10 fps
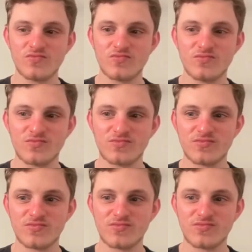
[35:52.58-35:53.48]

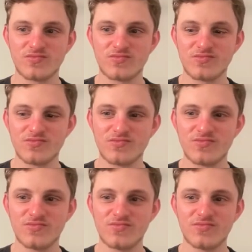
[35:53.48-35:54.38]

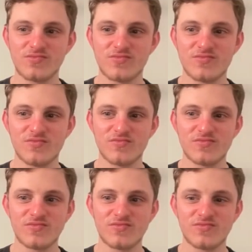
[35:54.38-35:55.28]

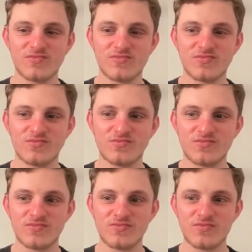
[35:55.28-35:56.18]

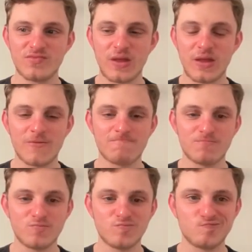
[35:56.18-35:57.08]

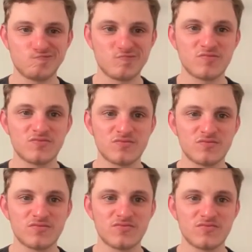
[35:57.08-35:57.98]

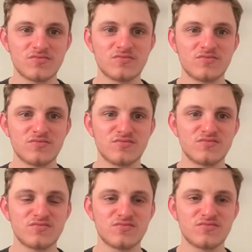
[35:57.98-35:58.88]

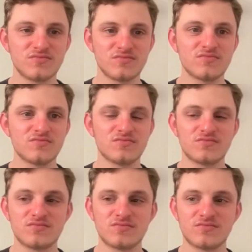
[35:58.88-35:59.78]

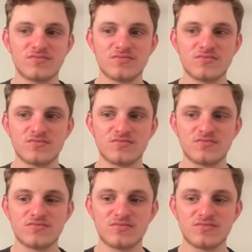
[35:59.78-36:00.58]
No words are spoken by the person on screen.